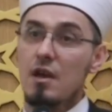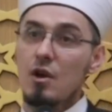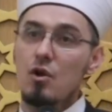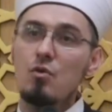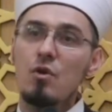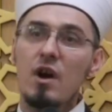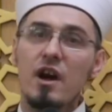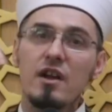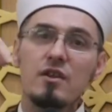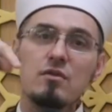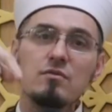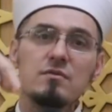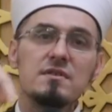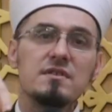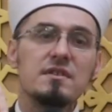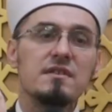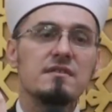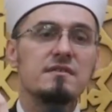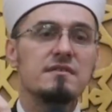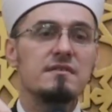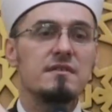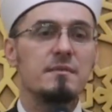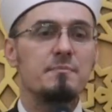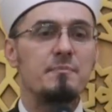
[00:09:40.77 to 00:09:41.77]
Who are you
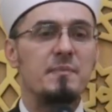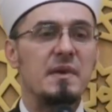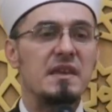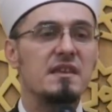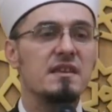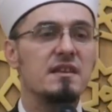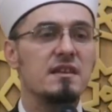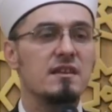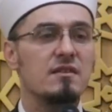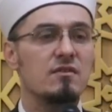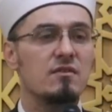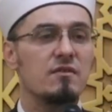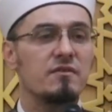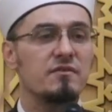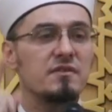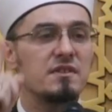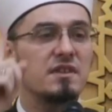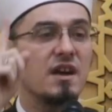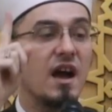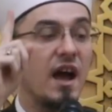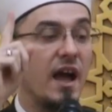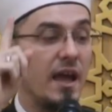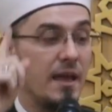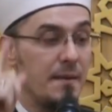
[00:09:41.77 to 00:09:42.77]
since the beginning of
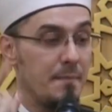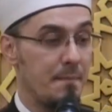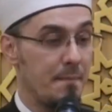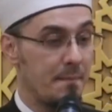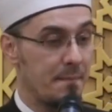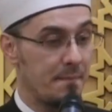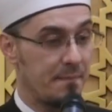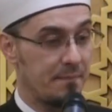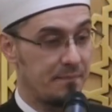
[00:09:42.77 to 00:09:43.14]
time?